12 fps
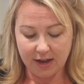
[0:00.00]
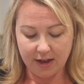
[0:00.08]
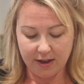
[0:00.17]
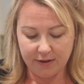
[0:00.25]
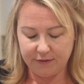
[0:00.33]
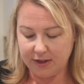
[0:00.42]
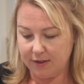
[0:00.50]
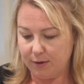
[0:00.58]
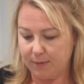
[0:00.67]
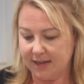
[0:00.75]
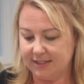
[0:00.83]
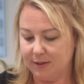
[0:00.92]
of
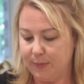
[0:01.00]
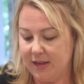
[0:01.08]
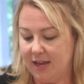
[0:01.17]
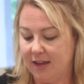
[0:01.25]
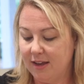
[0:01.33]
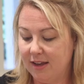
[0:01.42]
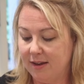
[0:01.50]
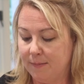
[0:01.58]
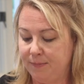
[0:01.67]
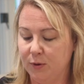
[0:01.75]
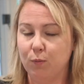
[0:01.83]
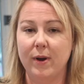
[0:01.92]
the recipe
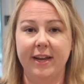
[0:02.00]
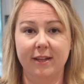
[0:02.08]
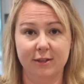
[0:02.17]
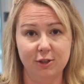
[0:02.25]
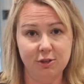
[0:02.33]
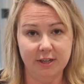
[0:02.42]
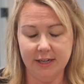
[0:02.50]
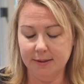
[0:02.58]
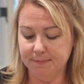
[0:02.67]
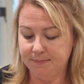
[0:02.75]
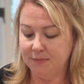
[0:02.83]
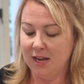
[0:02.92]
regular
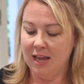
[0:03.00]
sugar,